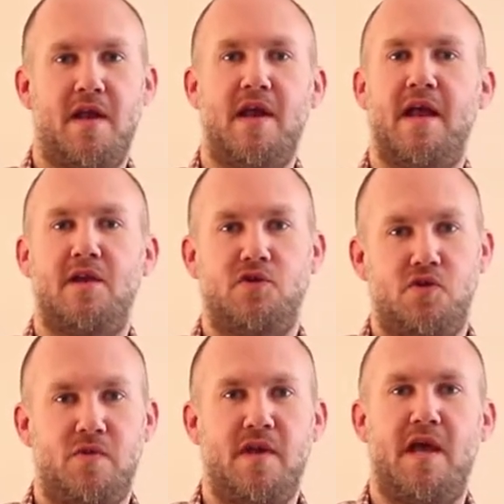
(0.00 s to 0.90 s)
and,
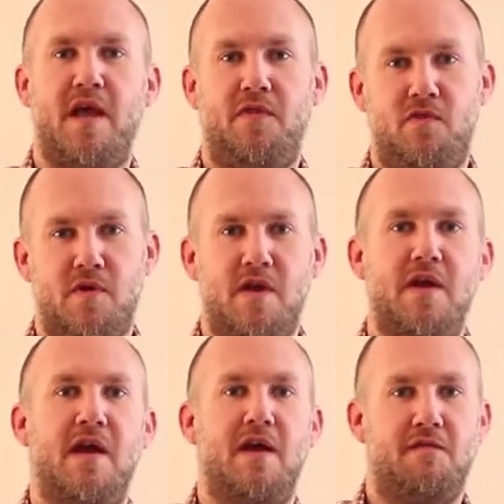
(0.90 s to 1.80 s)
2 and,
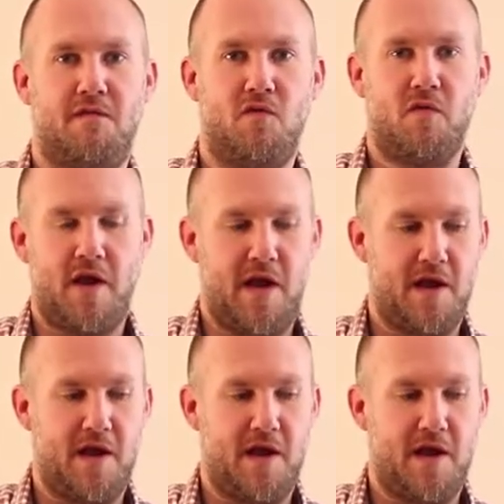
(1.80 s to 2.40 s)
3 and, 4 and.